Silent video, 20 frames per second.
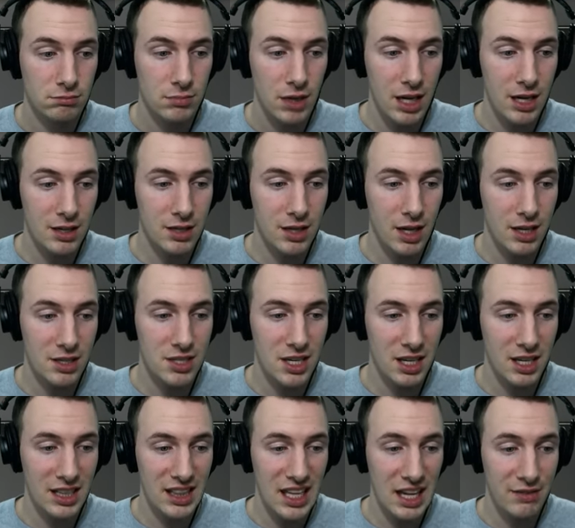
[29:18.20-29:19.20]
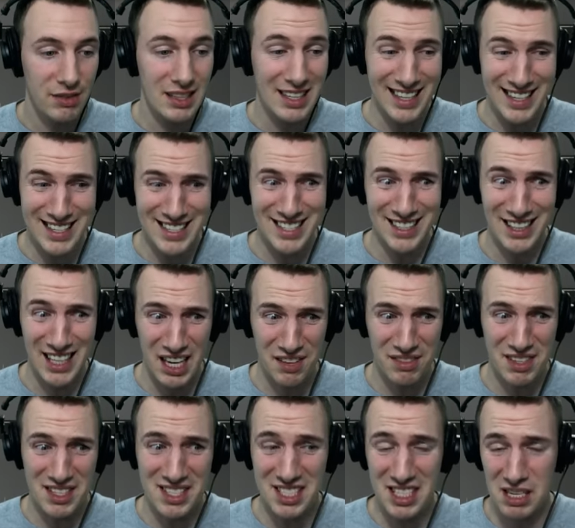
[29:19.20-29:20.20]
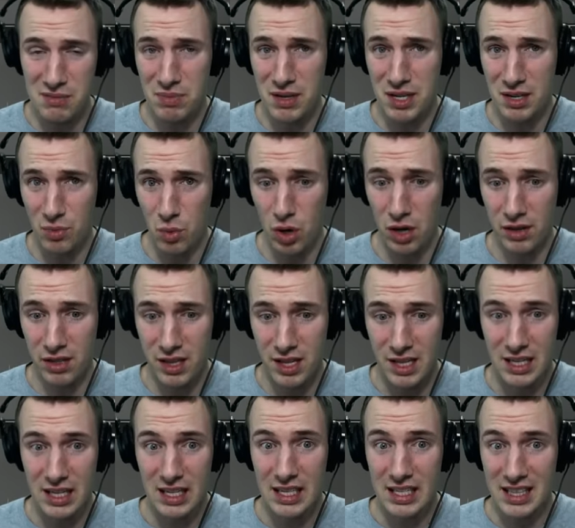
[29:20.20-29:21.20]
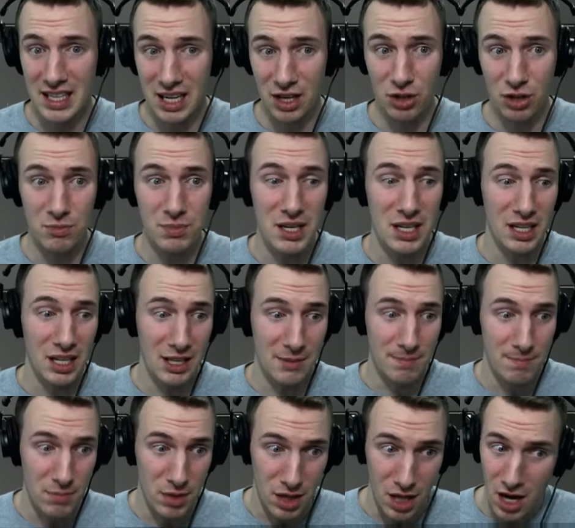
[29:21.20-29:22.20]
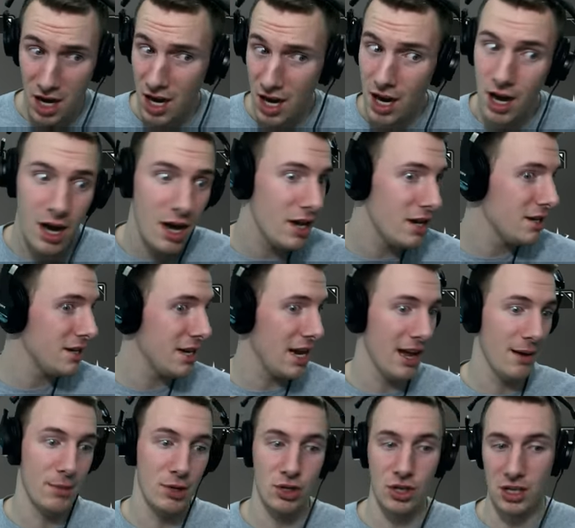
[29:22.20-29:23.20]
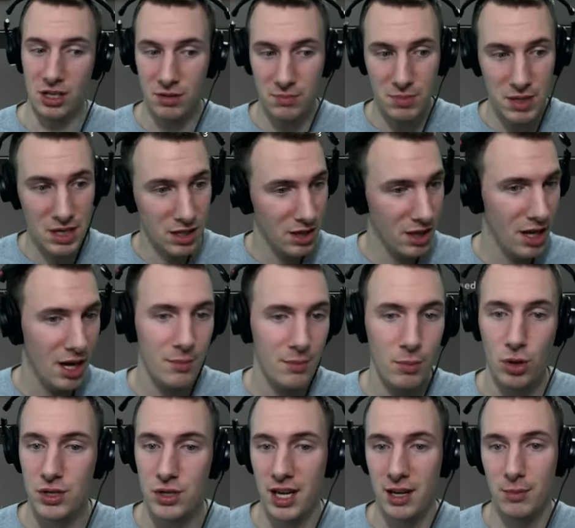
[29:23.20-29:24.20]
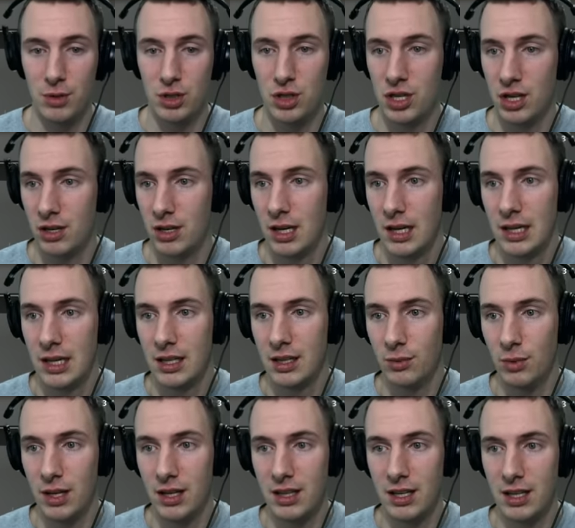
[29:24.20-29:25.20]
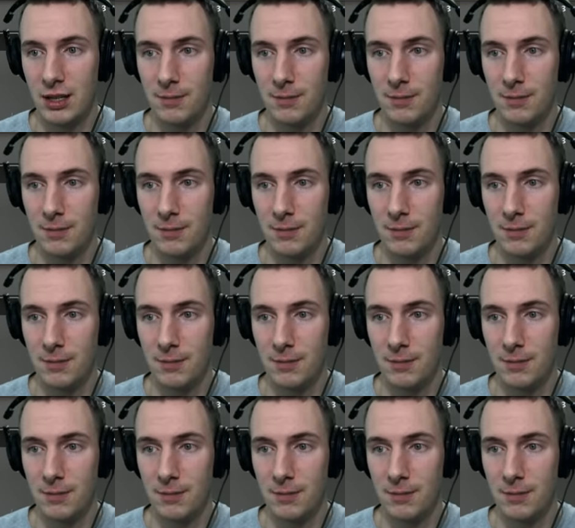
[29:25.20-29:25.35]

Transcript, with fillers: 8, 9, 10, 11. That is 11 CP worth. That could be a lot of damage. That could be a lot more damage here with